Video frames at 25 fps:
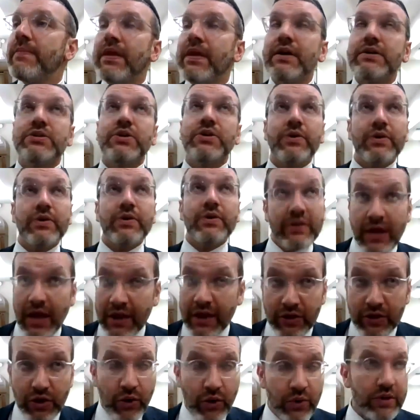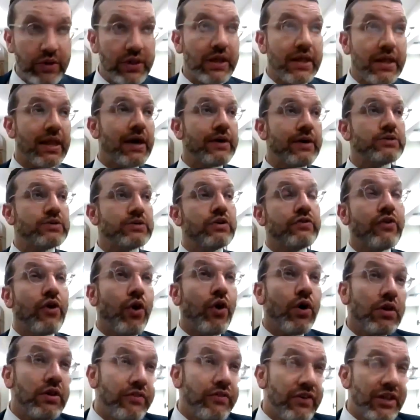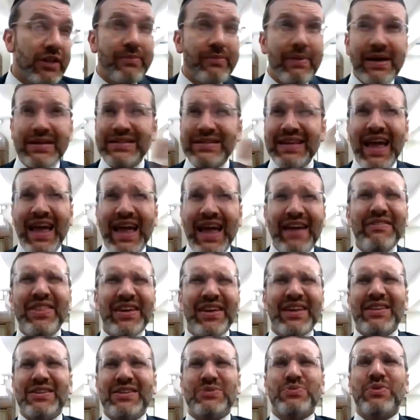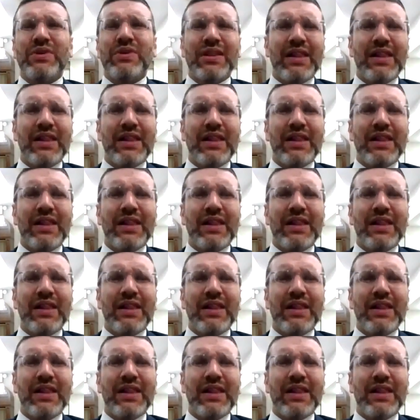So yeah, it totally clouds over. All of Elam Hazeh, everything's